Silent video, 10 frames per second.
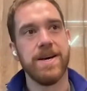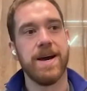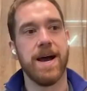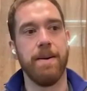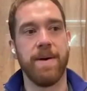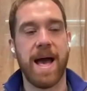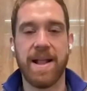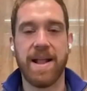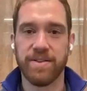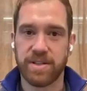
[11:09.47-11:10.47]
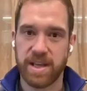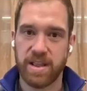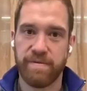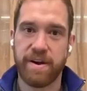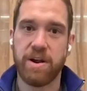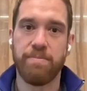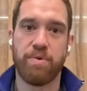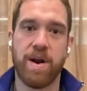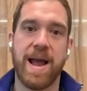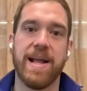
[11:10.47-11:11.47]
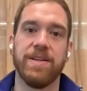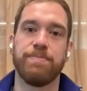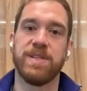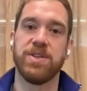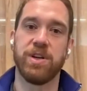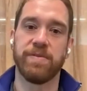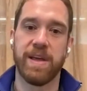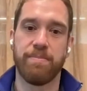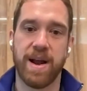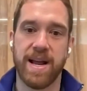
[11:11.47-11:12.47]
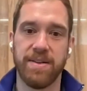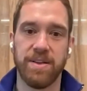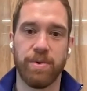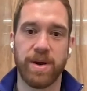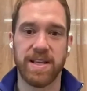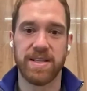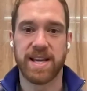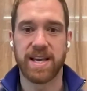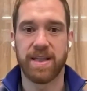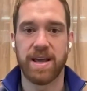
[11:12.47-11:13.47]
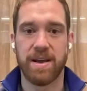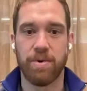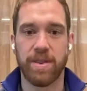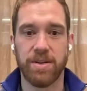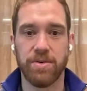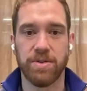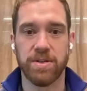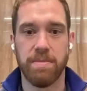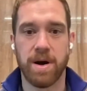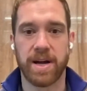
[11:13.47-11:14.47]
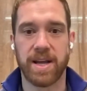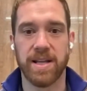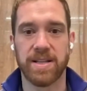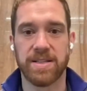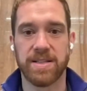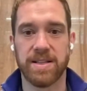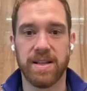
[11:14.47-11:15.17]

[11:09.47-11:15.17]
Um, and in the very brand positioning of their brand and the way they take their what they do to market